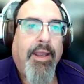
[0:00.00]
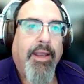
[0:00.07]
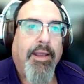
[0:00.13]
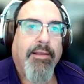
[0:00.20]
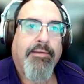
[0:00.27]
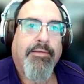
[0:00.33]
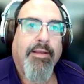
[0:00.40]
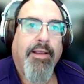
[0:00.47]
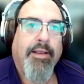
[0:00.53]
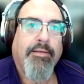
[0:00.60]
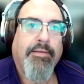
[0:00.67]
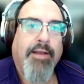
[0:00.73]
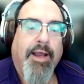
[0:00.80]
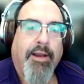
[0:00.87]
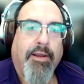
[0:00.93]

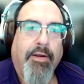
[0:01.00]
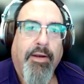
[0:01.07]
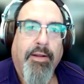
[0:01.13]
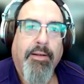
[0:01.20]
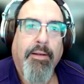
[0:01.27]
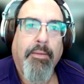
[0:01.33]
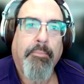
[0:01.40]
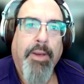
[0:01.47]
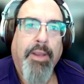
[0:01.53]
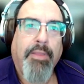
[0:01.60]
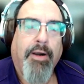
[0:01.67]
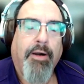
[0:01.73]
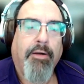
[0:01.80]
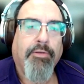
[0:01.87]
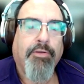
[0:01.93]
is not going to be
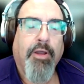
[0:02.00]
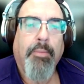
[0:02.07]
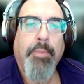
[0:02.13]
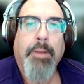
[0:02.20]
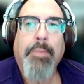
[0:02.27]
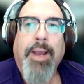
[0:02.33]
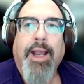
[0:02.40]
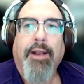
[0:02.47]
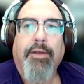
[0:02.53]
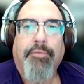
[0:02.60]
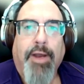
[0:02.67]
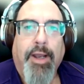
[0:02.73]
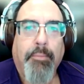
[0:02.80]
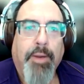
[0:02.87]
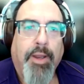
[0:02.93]
there is going to be
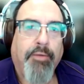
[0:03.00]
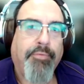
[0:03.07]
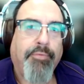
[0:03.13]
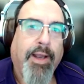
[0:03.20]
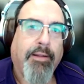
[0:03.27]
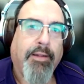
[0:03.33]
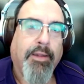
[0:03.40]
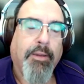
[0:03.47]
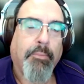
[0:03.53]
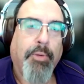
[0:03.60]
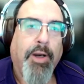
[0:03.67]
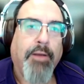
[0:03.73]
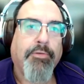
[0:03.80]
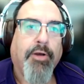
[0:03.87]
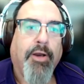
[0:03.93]
magnified by the fact that the
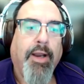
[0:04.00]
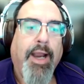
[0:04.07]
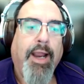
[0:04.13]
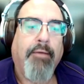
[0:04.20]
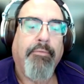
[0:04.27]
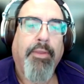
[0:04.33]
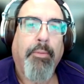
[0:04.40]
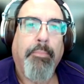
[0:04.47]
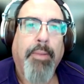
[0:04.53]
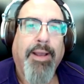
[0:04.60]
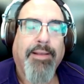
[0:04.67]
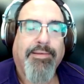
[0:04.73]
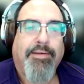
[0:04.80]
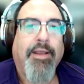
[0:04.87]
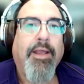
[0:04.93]
Braves are going to have their
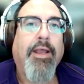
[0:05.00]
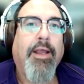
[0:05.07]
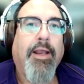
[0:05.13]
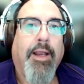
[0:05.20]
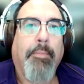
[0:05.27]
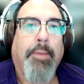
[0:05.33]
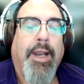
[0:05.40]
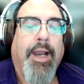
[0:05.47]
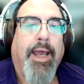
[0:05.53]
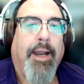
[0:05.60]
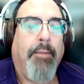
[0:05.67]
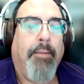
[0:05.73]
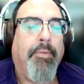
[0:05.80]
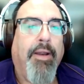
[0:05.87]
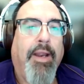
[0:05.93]
best coming at
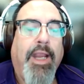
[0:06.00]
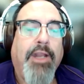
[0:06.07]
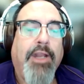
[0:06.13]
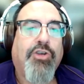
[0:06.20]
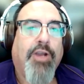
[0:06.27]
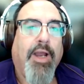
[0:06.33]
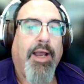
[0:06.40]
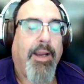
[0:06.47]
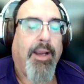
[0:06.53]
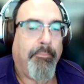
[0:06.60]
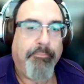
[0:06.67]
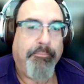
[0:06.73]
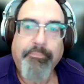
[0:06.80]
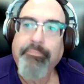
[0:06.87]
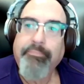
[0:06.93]
them each time.